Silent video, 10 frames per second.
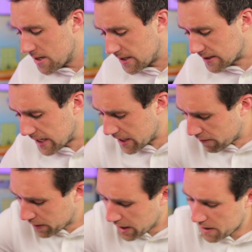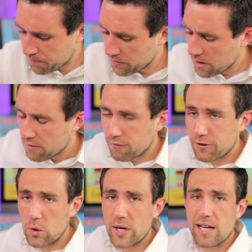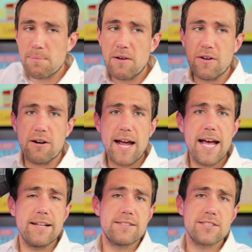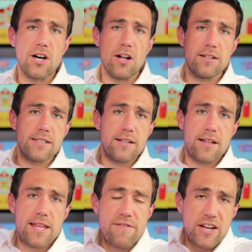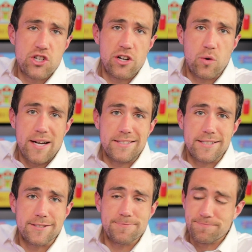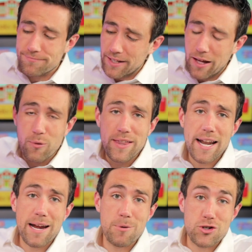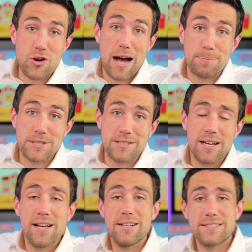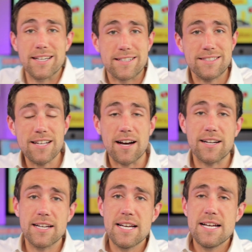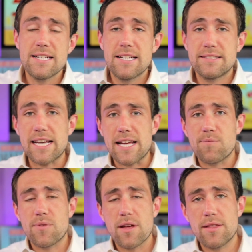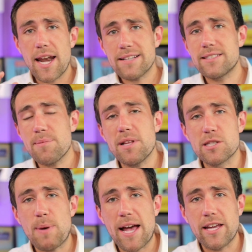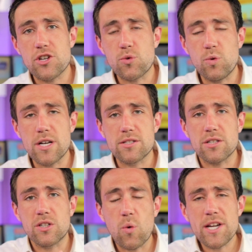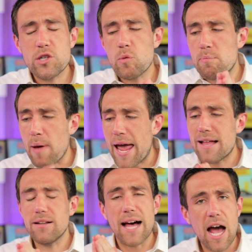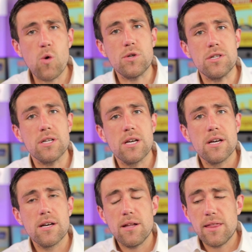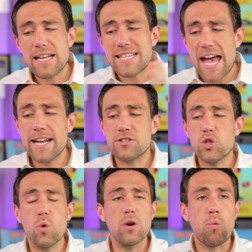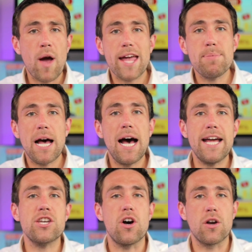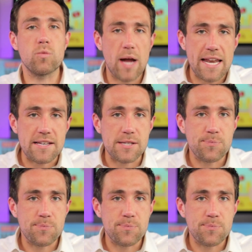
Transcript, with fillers: that's kind of uh, floating above our heads called the eviction crisis. And when that hammer drops, it's gonna suck. See, the next stimulus package was going to bail out the tenants who are way behind on rent.